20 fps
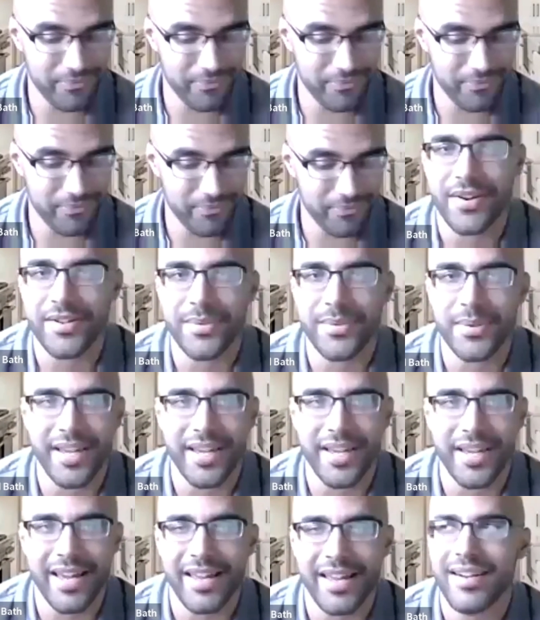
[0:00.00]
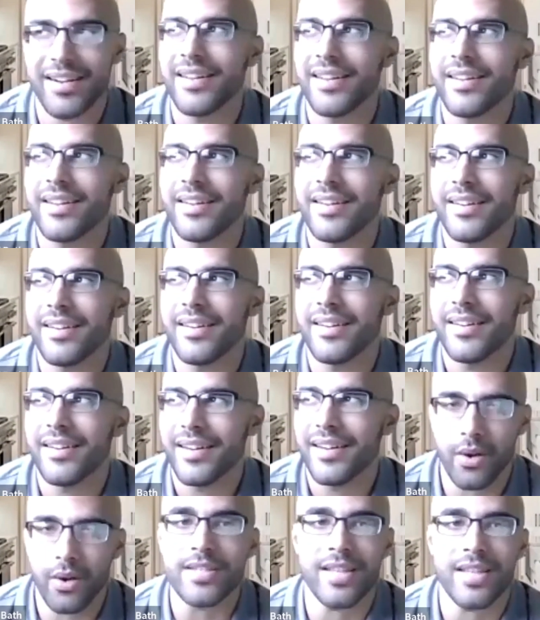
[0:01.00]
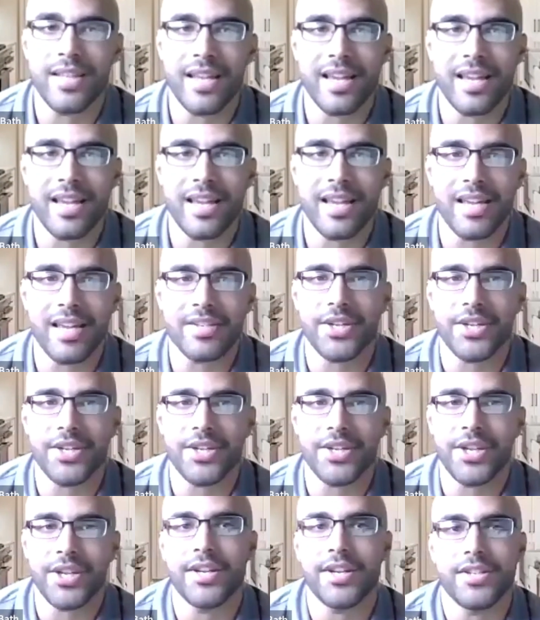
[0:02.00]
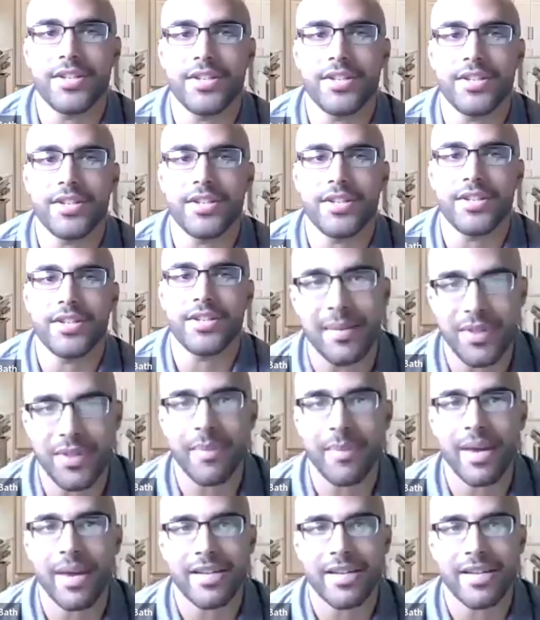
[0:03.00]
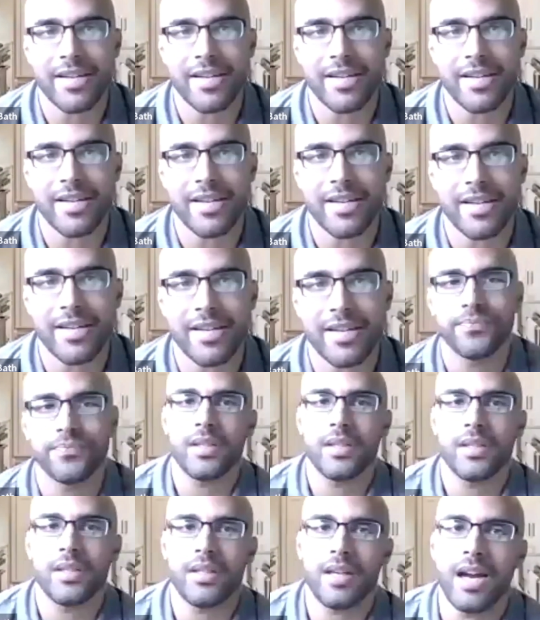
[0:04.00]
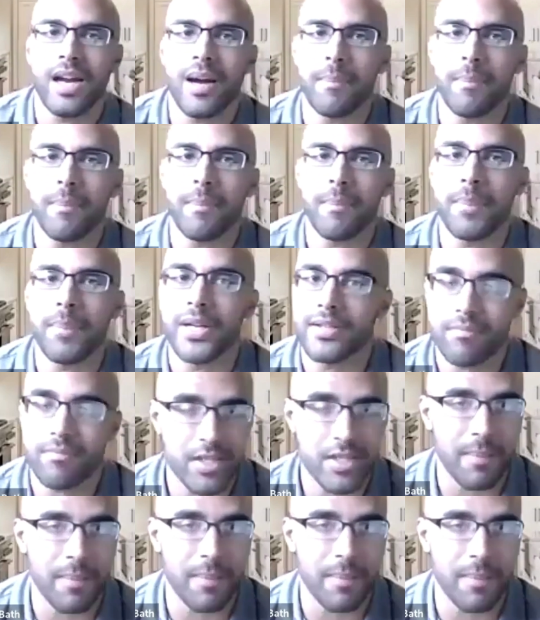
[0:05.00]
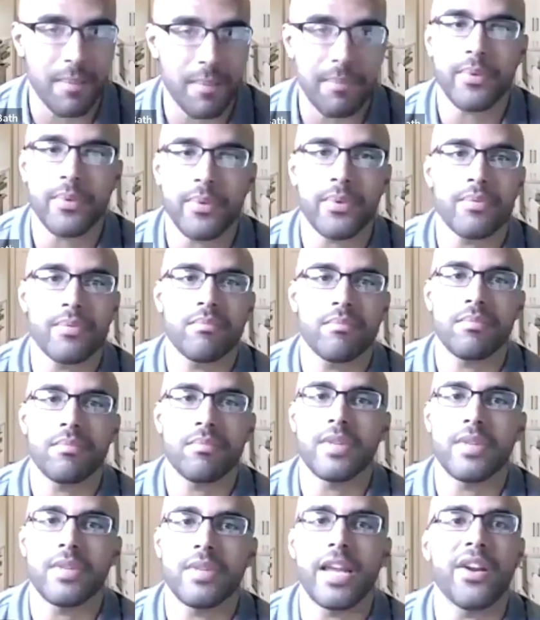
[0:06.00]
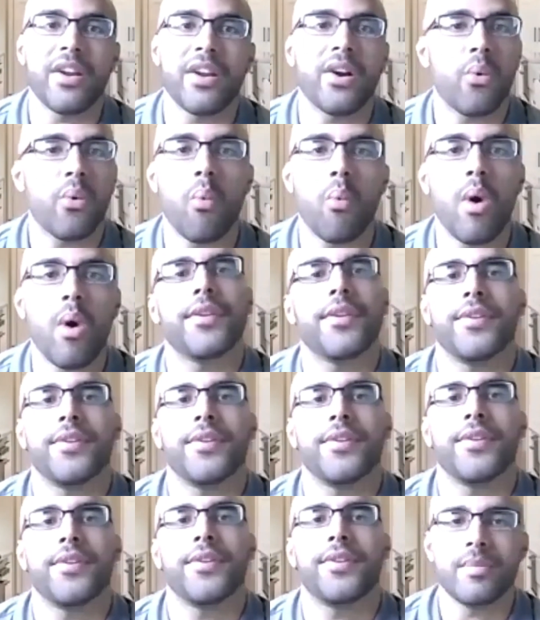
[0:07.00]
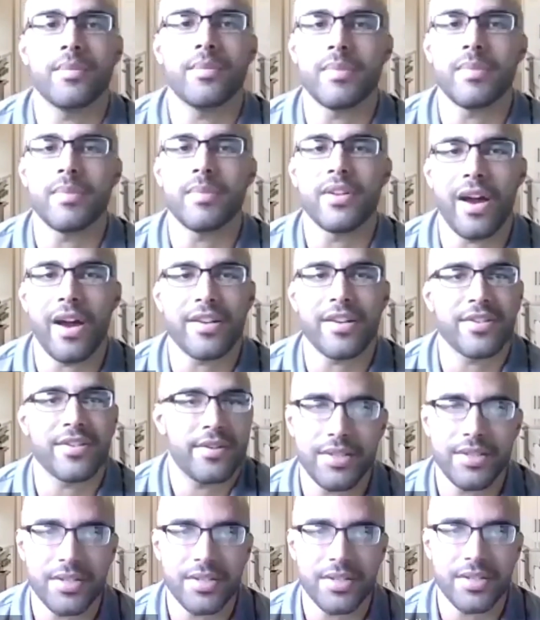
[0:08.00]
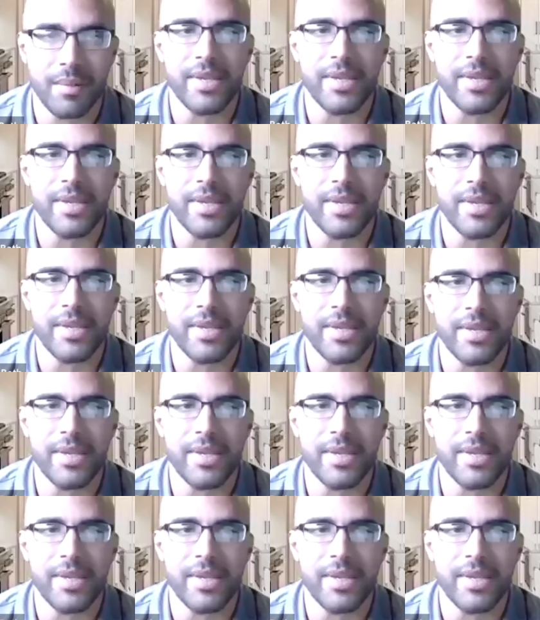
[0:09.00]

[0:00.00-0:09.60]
starts with that. We stay educated so we can keep them educated. But some people, they don't want it to be fresh. Some people